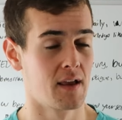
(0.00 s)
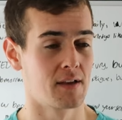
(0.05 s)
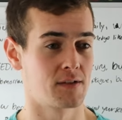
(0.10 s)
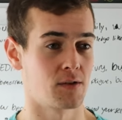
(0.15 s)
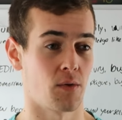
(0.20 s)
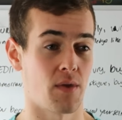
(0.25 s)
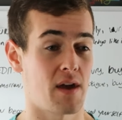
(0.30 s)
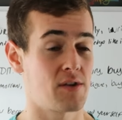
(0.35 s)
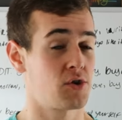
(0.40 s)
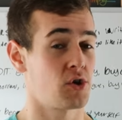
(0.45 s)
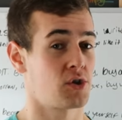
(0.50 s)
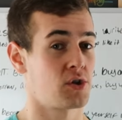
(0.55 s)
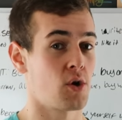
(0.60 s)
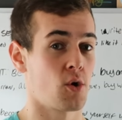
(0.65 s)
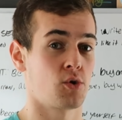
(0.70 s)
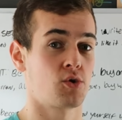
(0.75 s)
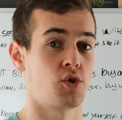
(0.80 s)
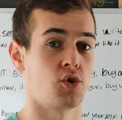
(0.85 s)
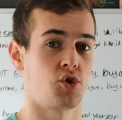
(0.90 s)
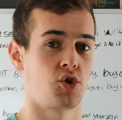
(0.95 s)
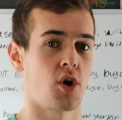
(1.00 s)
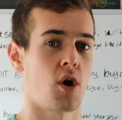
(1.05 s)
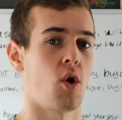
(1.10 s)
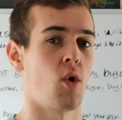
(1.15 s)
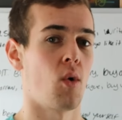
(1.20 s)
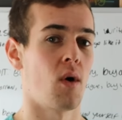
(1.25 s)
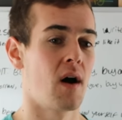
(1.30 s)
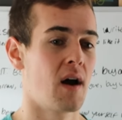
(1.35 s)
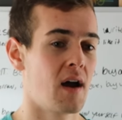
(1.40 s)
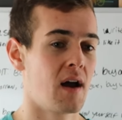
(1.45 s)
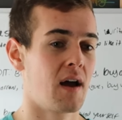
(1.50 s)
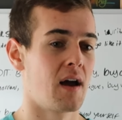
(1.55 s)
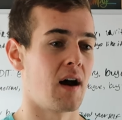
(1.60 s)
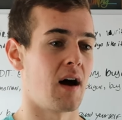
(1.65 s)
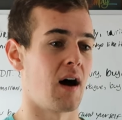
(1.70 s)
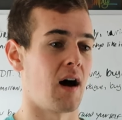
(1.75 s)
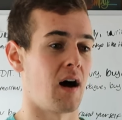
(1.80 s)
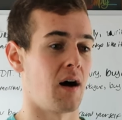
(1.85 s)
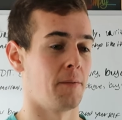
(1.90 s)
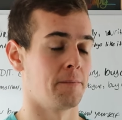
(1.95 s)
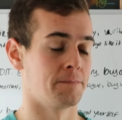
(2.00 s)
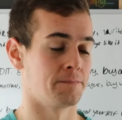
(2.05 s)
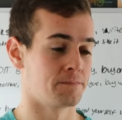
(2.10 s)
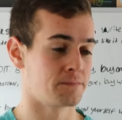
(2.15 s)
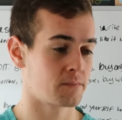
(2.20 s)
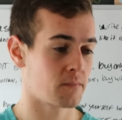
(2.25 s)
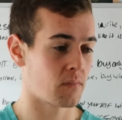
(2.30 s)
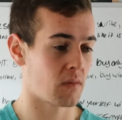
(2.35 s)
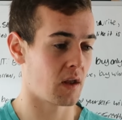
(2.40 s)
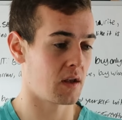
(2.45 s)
So that just goes to show, um,